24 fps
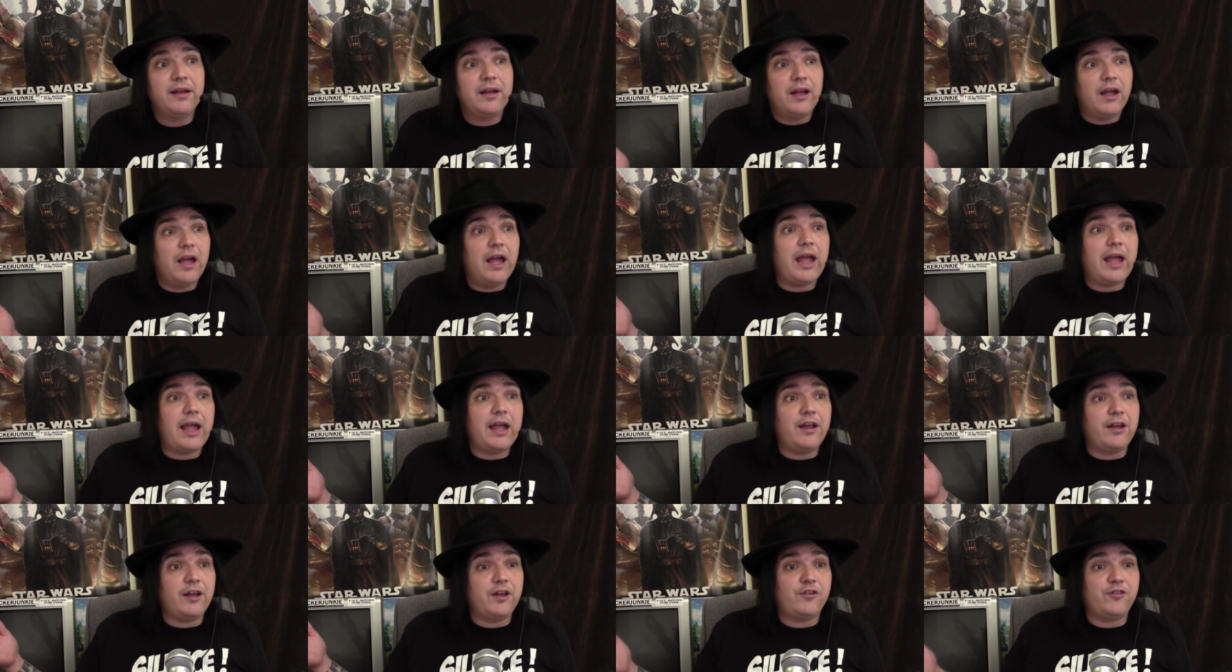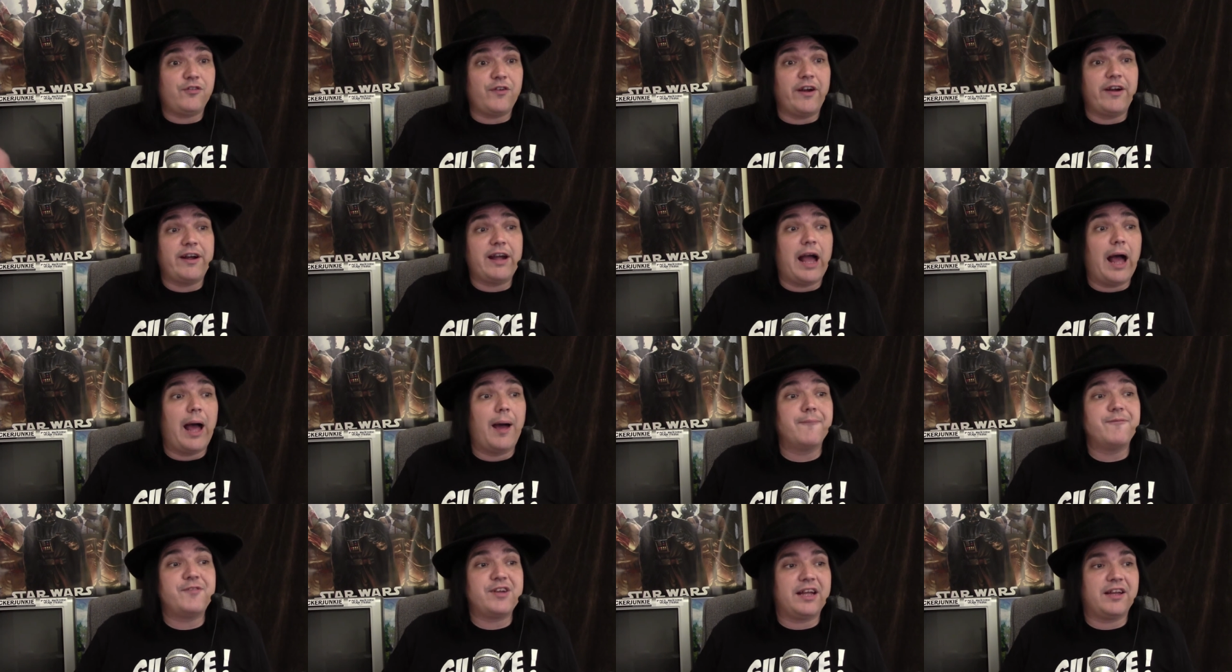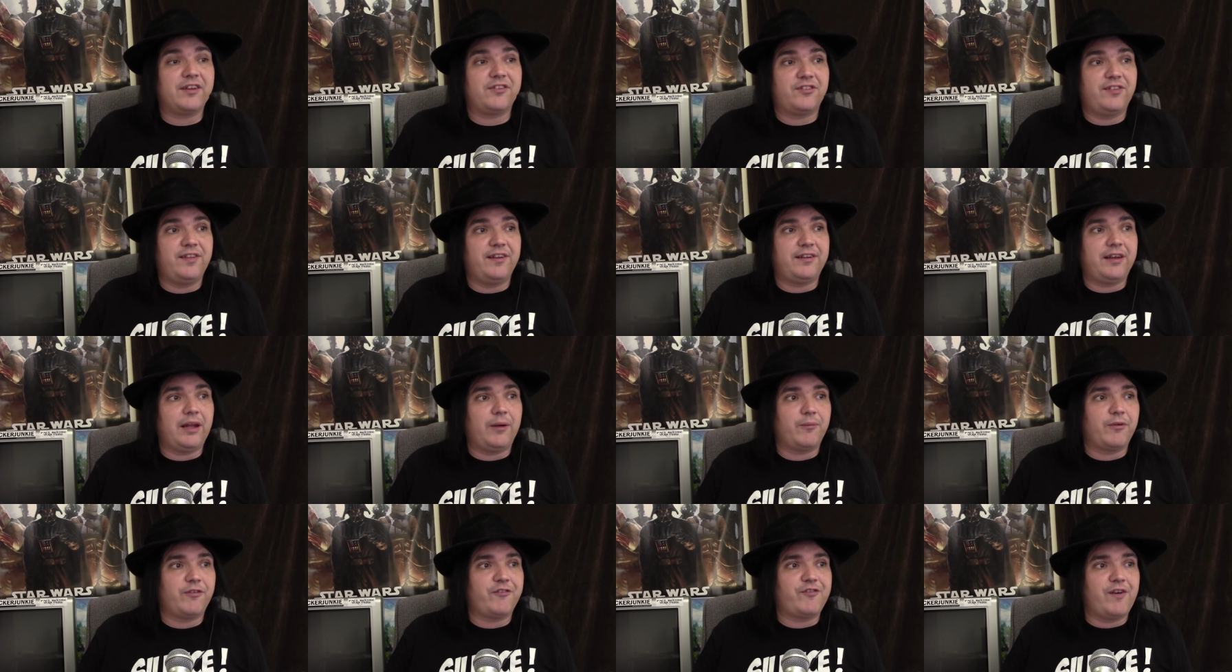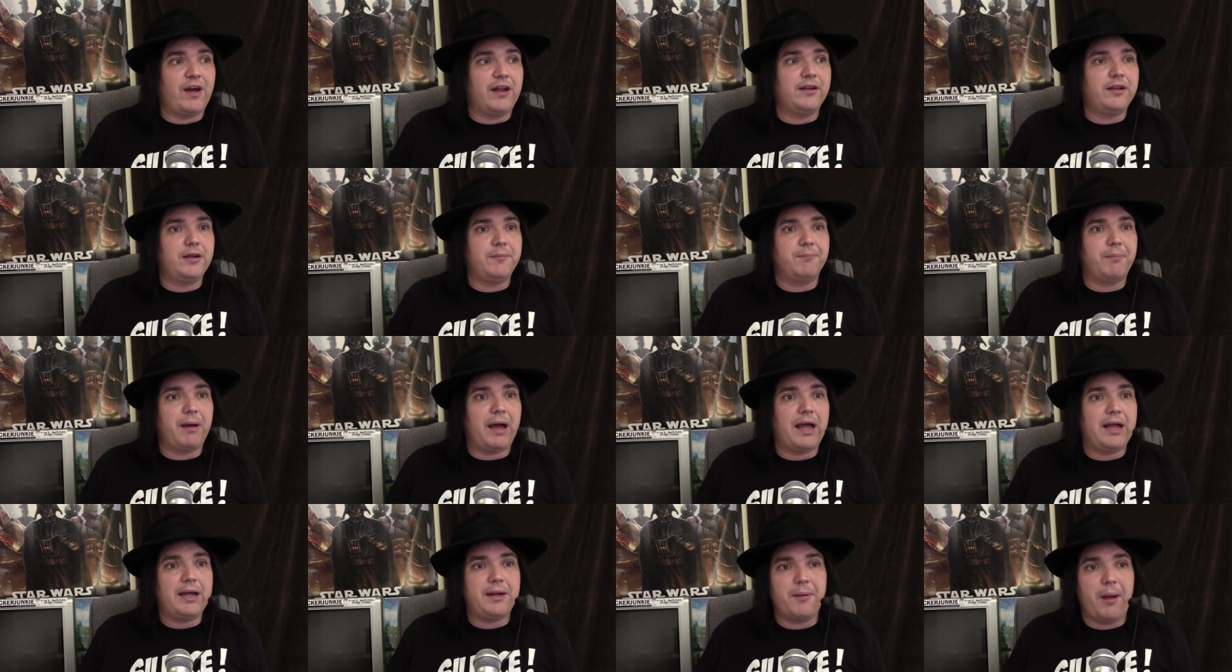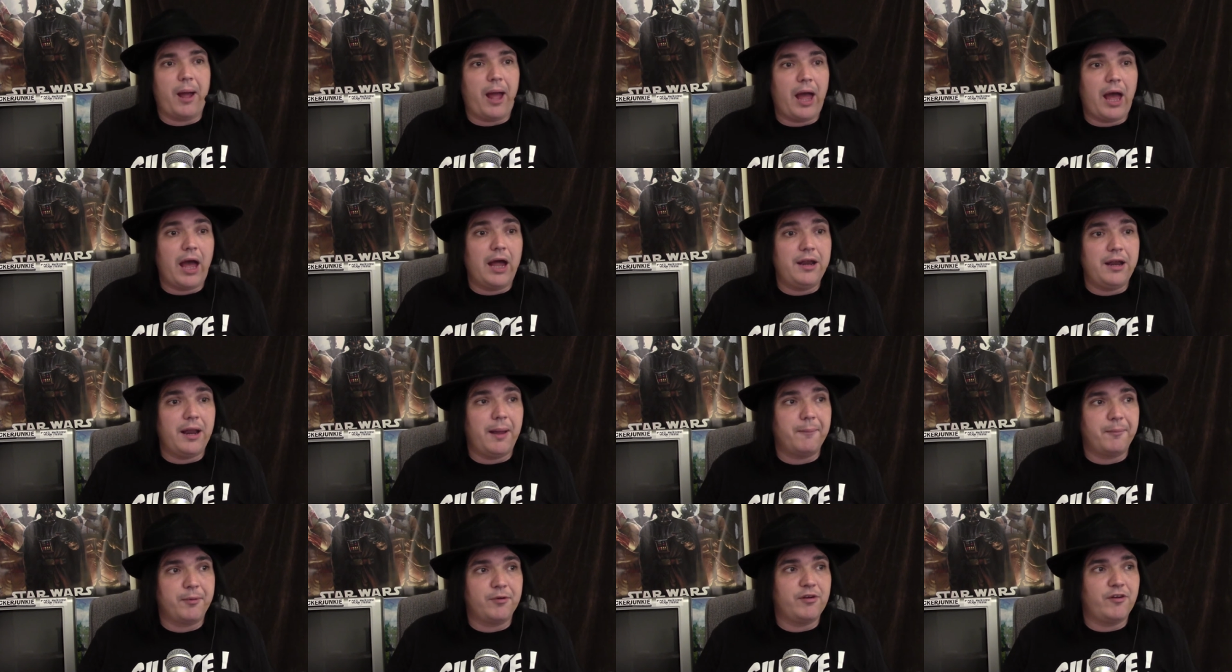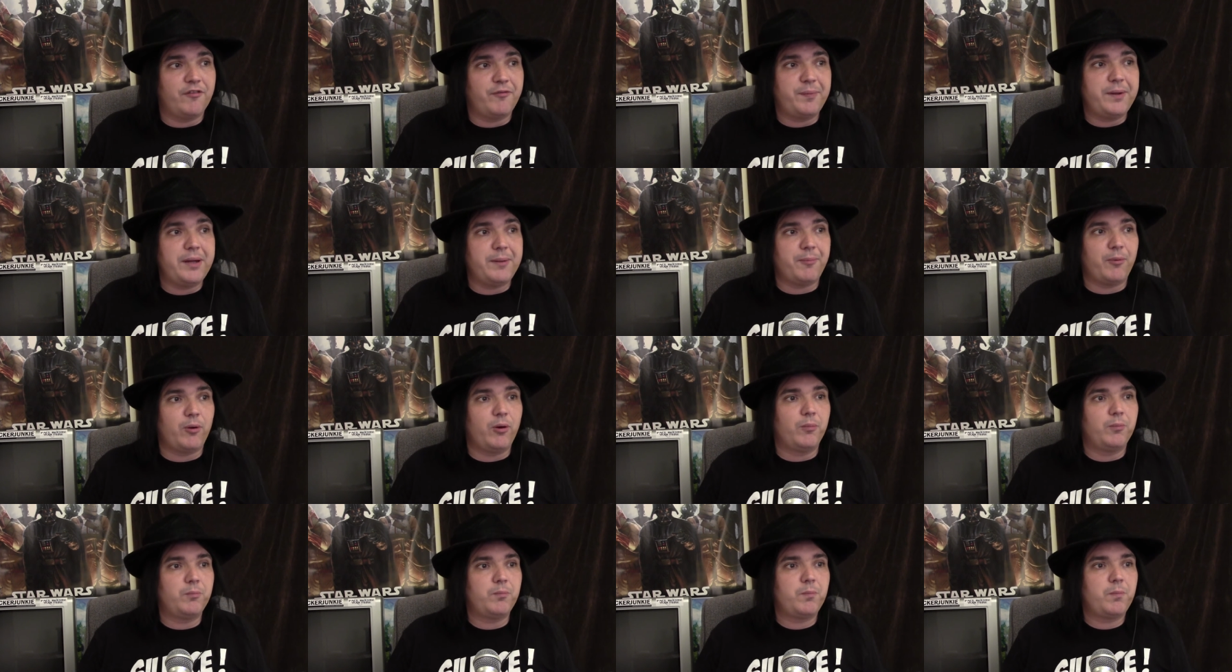It's very obvious that they were funded by a number of people.